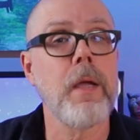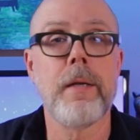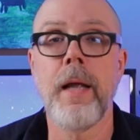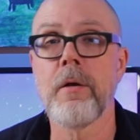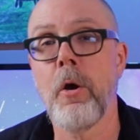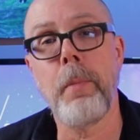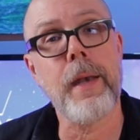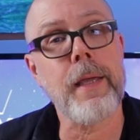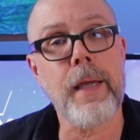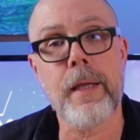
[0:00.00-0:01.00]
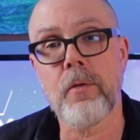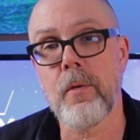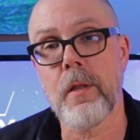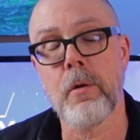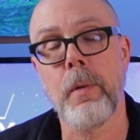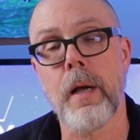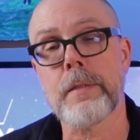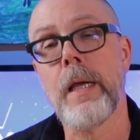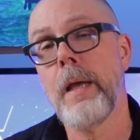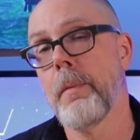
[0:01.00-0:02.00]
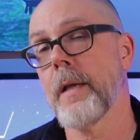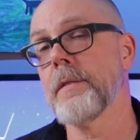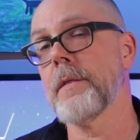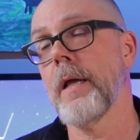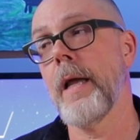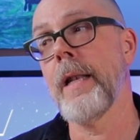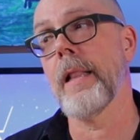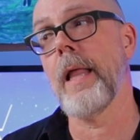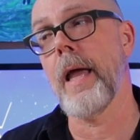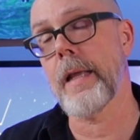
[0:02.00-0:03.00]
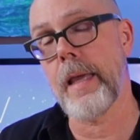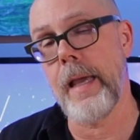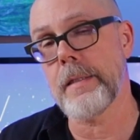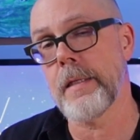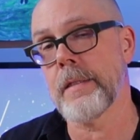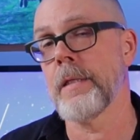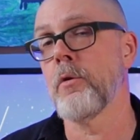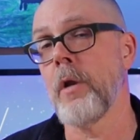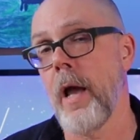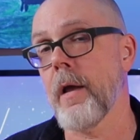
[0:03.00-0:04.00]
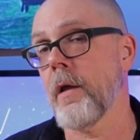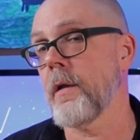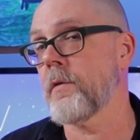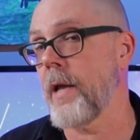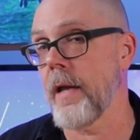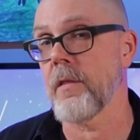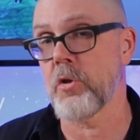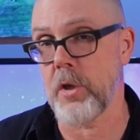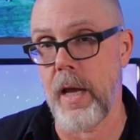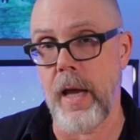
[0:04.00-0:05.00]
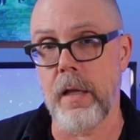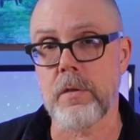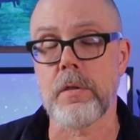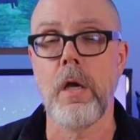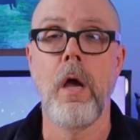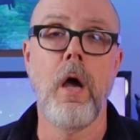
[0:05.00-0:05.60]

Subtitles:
Now nobody can get to a litter box because in a lot of cases they're not going to take the chance